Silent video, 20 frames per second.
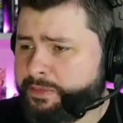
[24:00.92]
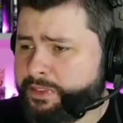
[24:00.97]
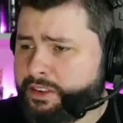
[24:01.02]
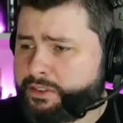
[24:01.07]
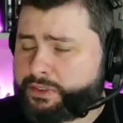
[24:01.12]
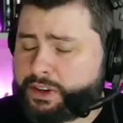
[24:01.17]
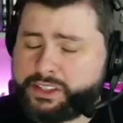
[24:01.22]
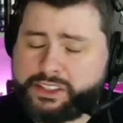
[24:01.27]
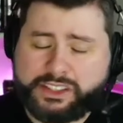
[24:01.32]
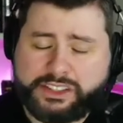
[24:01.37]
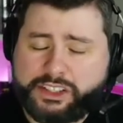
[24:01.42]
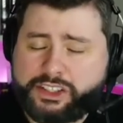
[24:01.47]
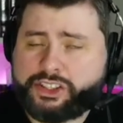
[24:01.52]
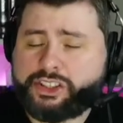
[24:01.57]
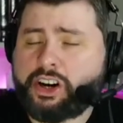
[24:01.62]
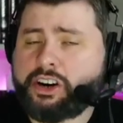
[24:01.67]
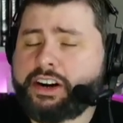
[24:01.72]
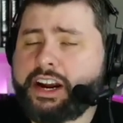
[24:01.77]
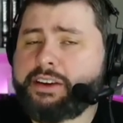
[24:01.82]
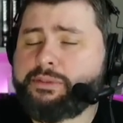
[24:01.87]
for instance, in
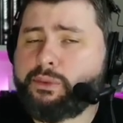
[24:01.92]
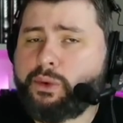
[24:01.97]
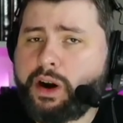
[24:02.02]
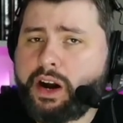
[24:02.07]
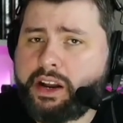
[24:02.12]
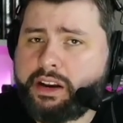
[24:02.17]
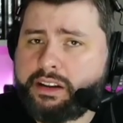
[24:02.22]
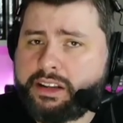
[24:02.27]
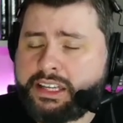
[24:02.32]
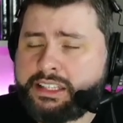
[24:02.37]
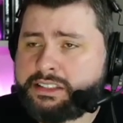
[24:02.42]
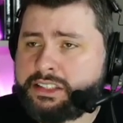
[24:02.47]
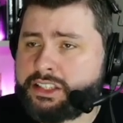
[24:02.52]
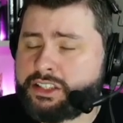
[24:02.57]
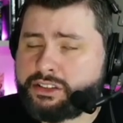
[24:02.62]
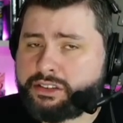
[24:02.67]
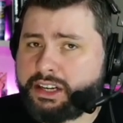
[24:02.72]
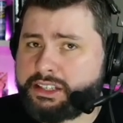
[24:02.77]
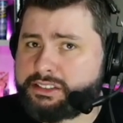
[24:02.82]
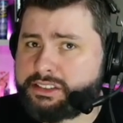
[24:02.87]
StarCraft 1, is
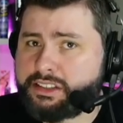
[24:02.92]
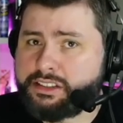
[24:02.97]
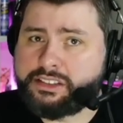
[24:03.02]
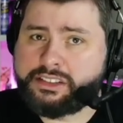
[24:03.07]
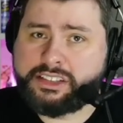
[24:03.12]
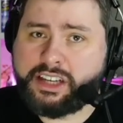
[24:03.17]
interesting at